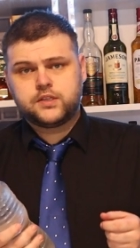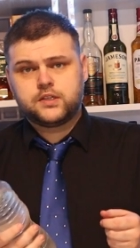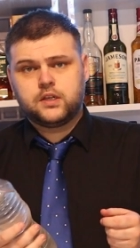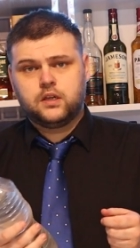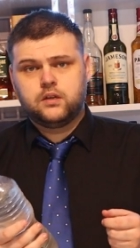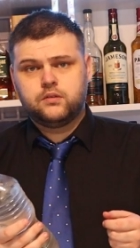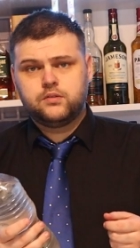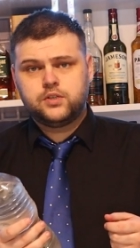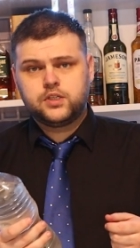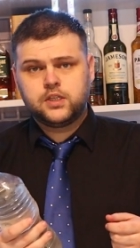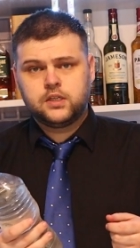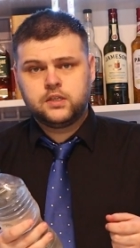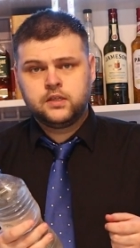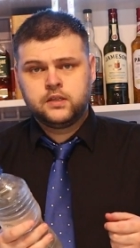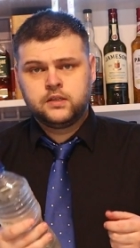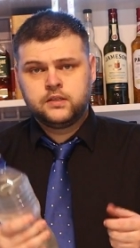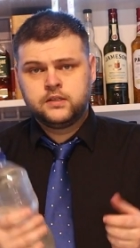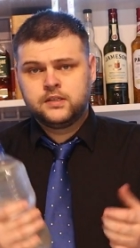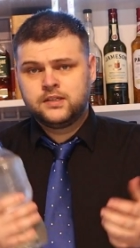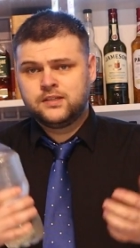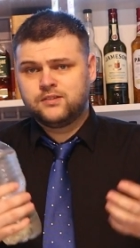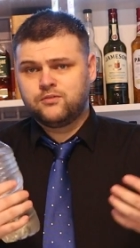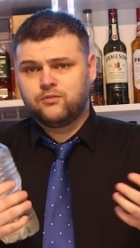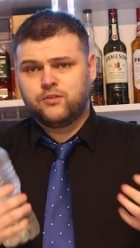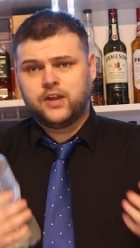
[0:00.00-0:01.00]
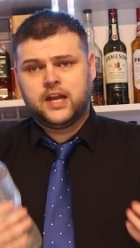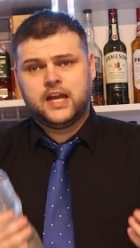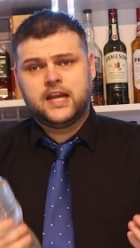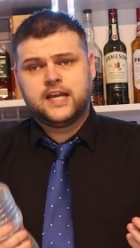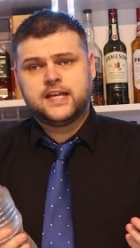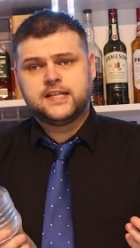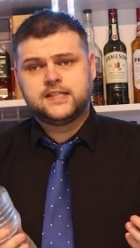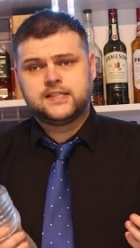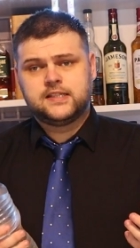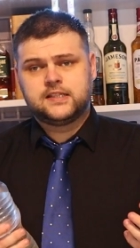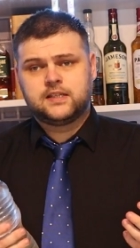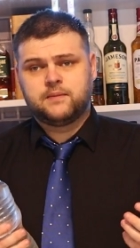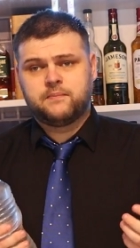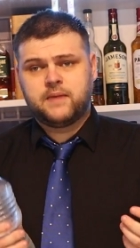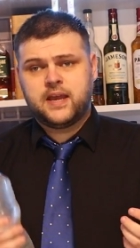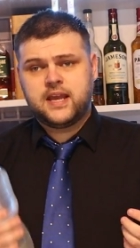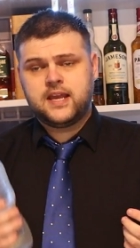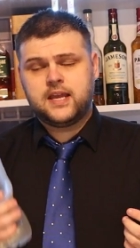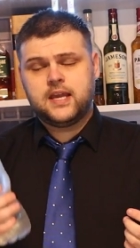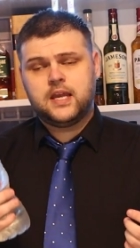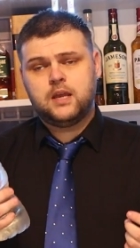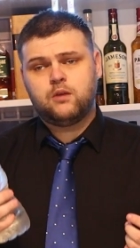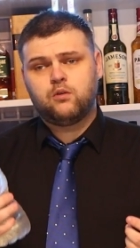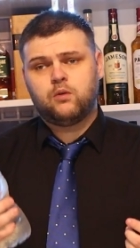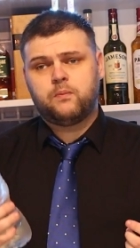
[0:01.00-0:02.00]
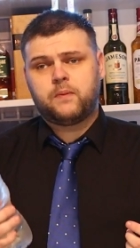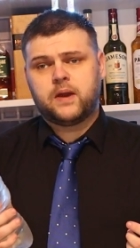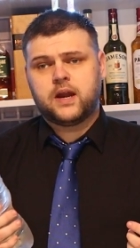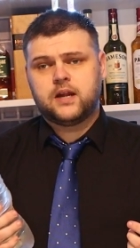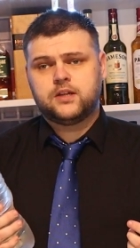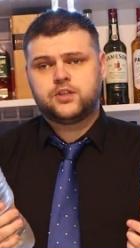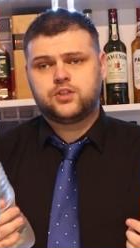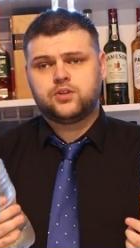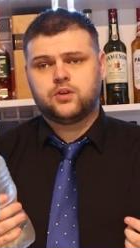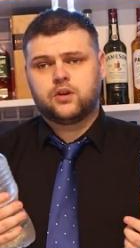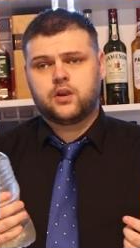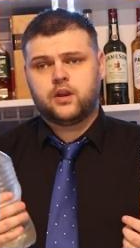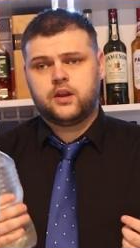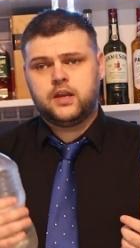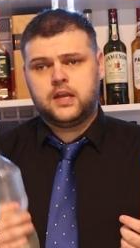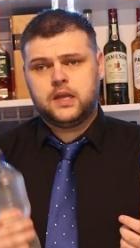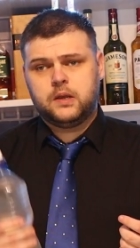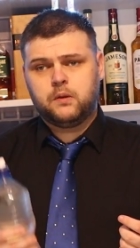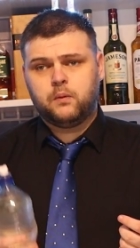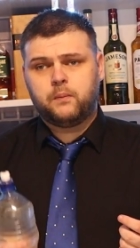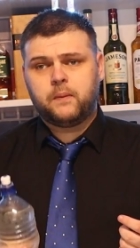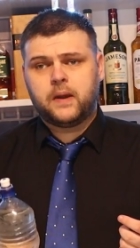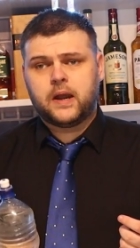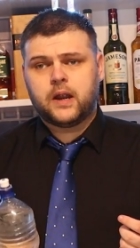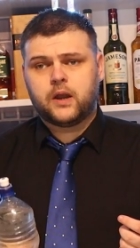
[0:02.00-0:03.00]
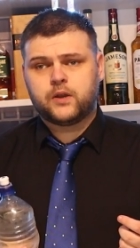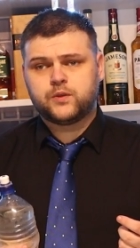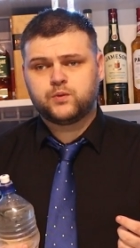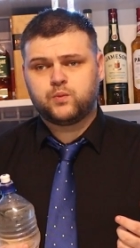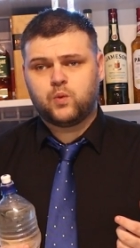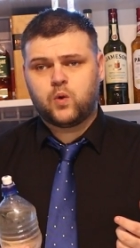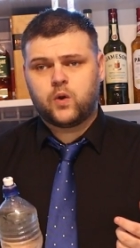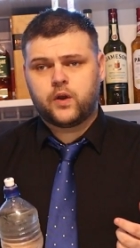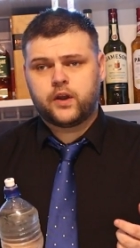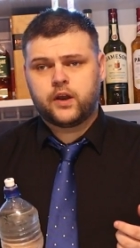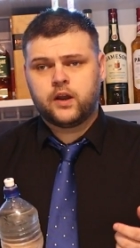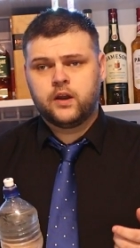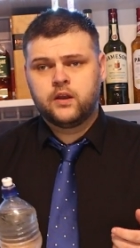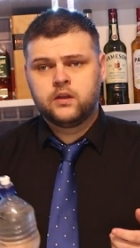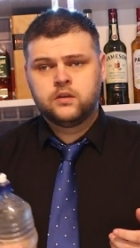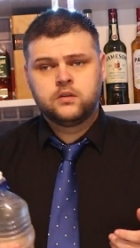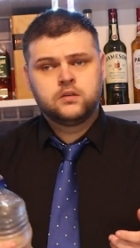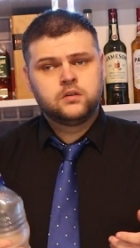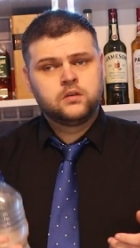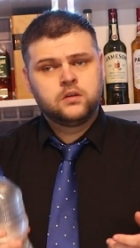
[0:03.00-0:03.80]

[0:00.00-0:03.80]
solution. Really easy to make. Equal parts sugar, equal parts water.